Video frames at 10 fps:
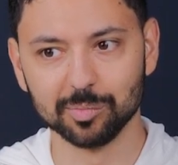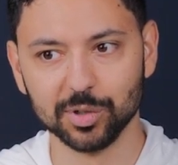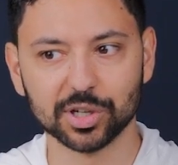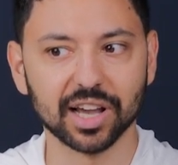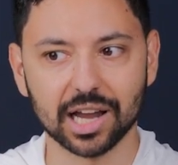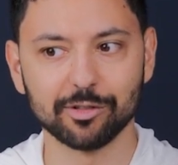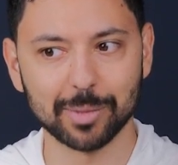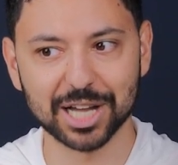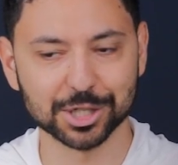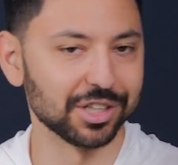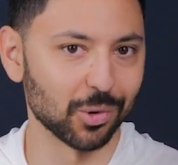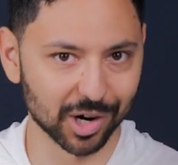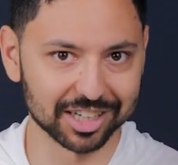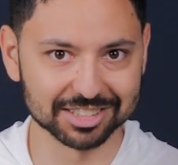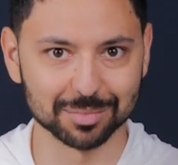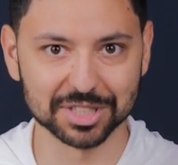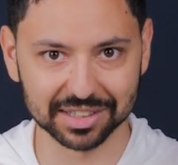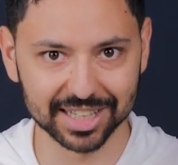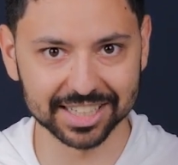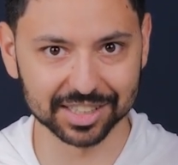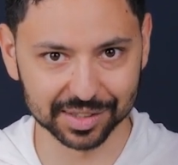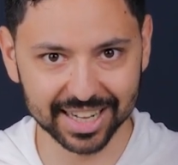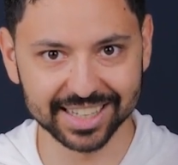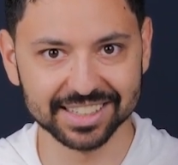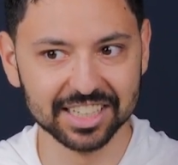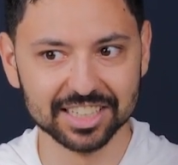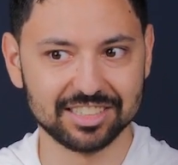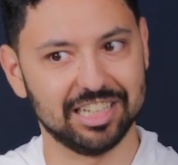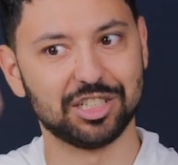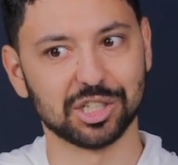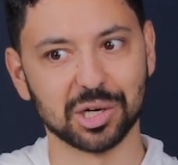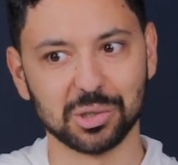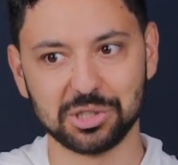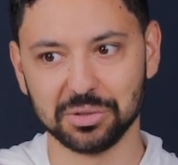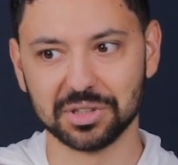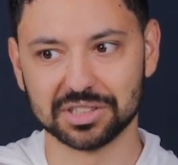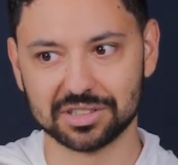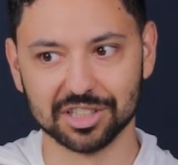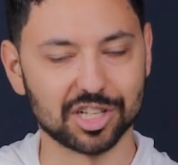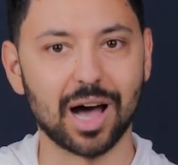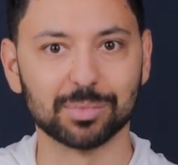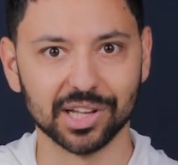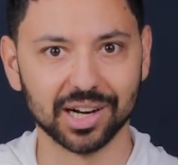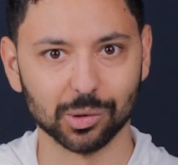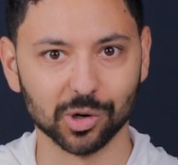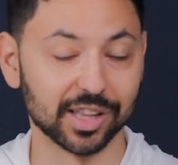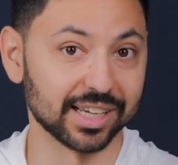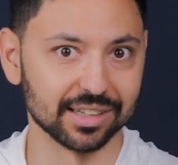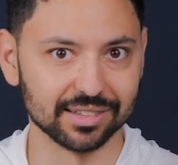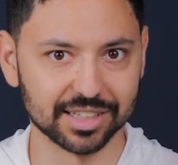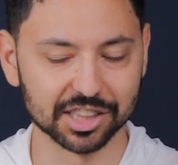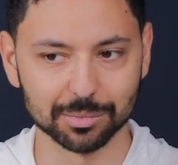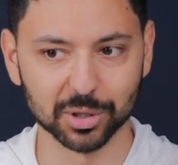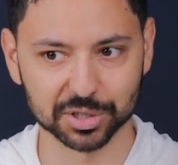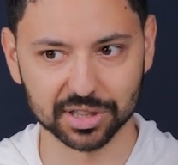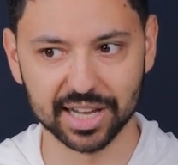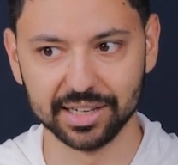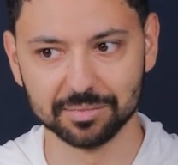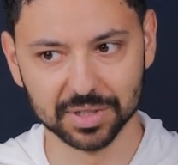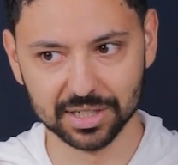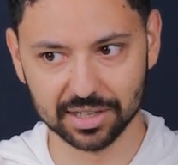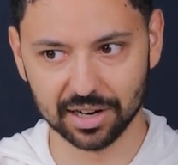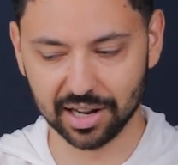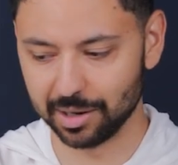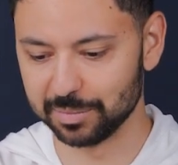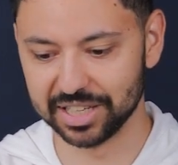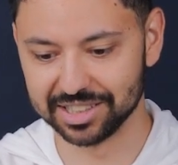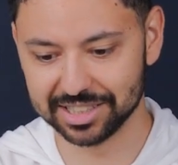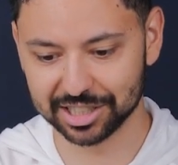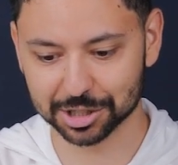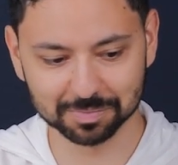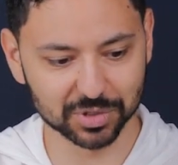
you can kind of imagine the organisms that like the light tend to go to the top layer where they can get the most light in the ditch.